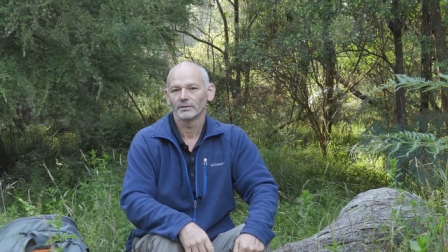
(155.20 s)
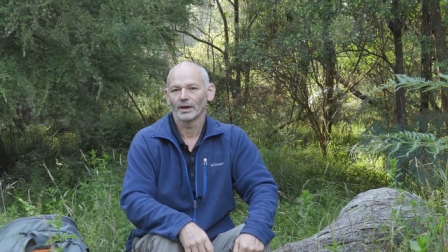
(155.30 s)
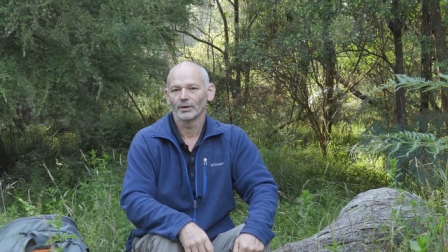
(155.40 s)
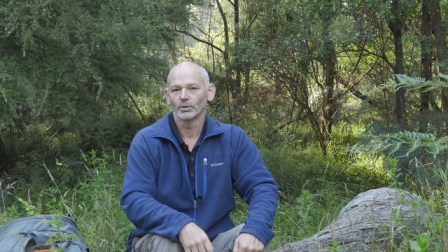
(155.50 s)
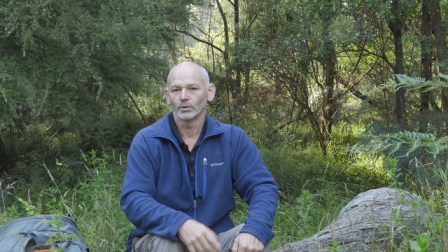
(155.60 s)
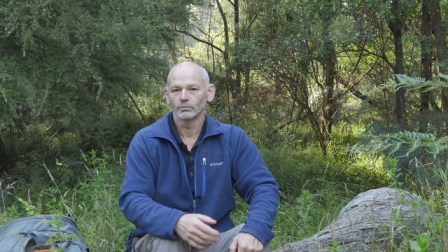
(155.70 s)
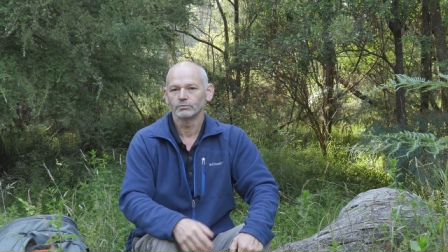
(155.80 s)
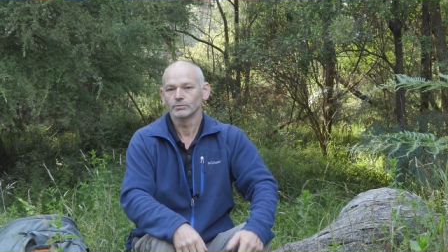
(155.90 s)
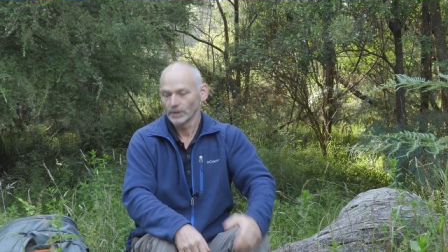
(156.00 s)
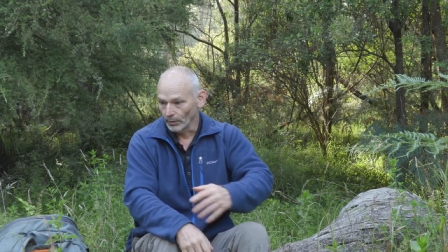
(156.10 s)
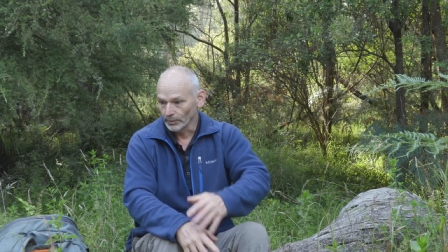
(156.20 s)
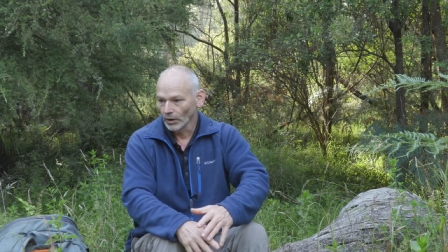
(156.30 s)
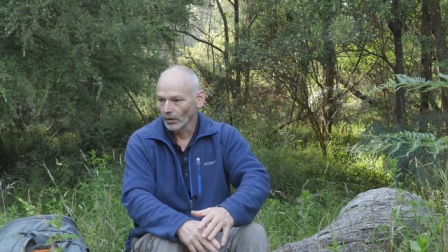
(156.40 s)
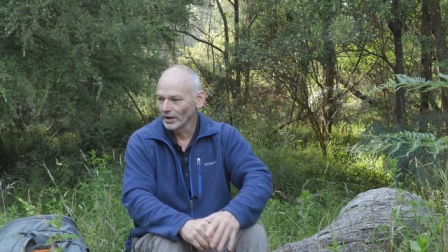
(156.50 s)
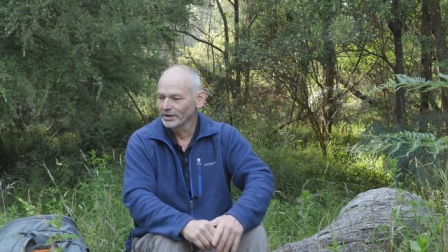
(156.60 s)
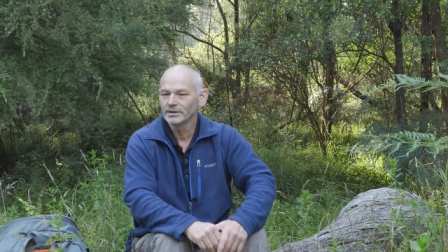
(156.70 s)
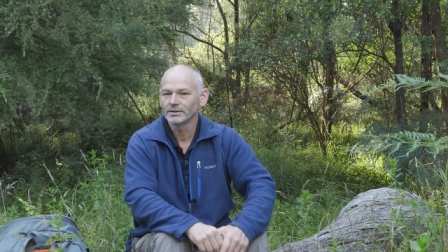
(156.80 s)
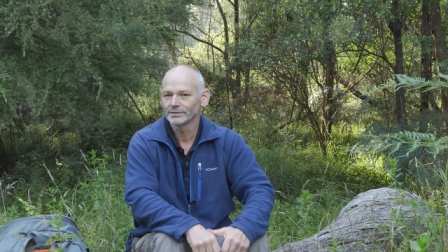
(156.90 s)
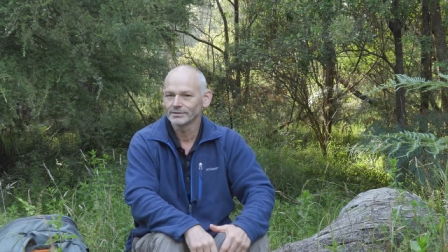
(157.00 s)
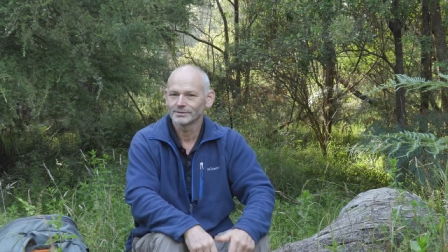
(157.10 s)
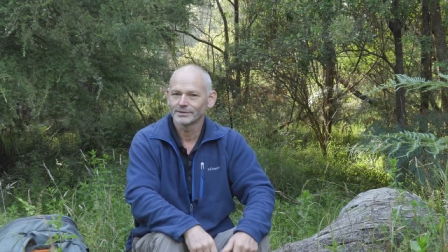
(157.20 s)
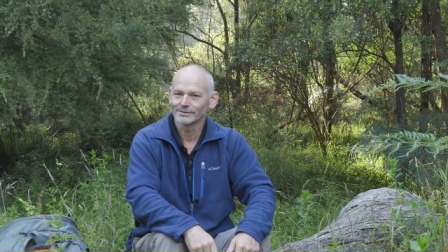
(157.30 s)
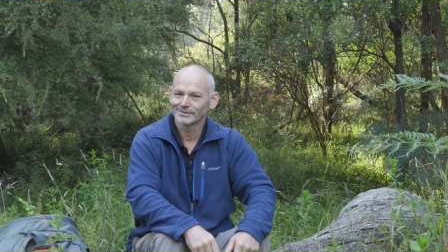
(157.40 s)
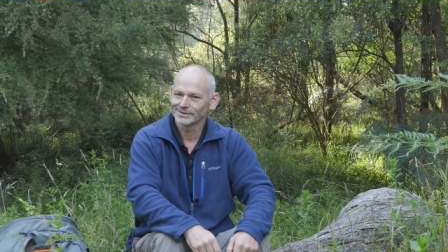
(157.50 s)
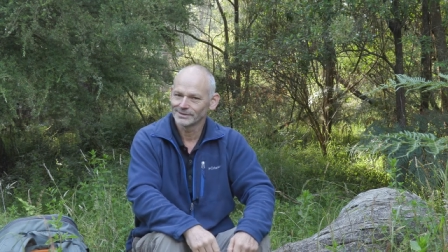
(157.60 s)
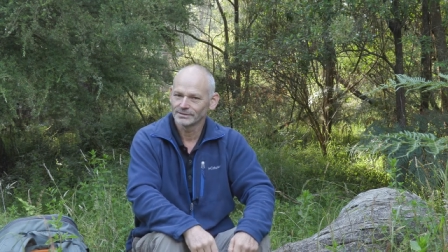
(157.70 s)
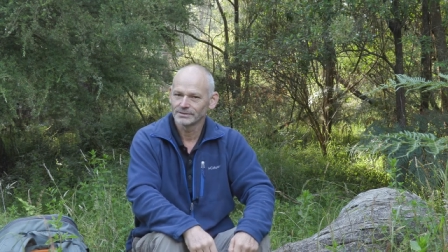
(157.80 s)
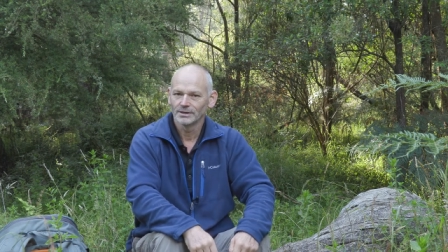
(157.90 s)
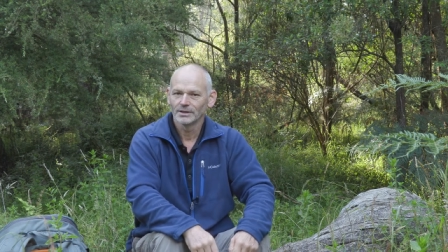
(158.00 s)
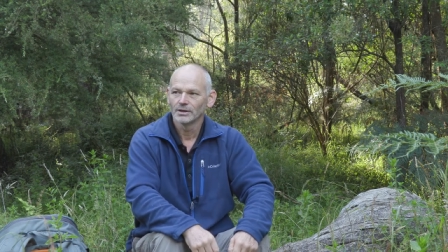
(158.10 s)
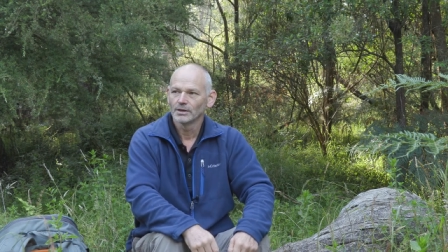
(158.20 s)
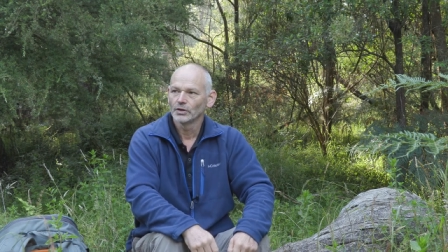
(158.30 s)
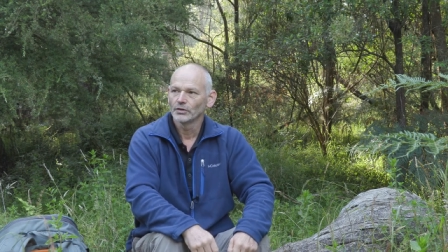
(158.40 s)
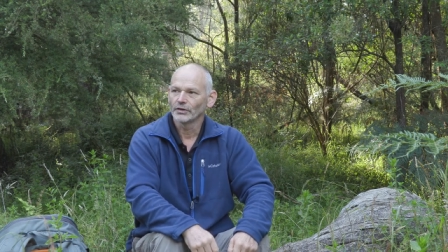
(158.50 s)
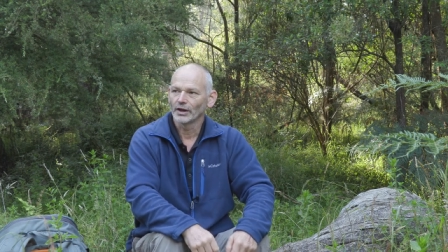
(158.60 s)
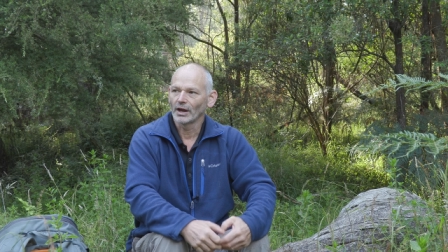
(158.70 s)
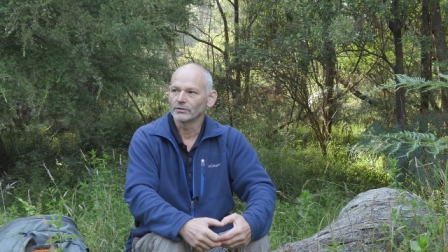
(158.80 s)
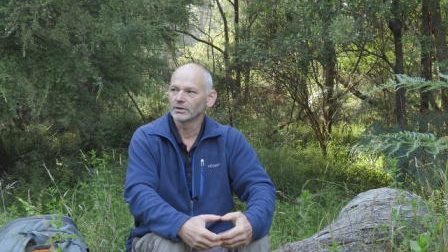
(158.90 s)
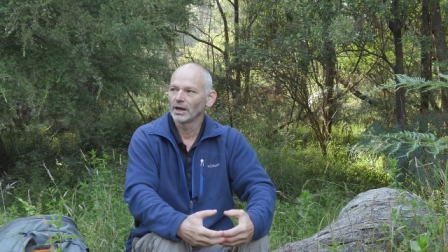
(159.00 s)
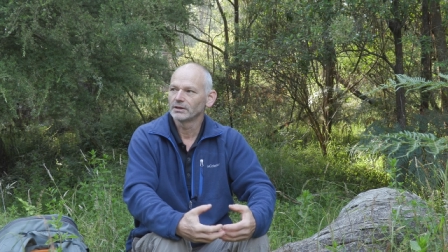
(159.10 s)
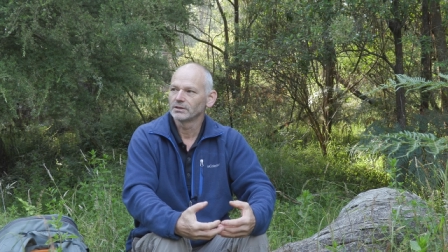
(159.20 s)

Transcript: they will go and hide. Uh, they don't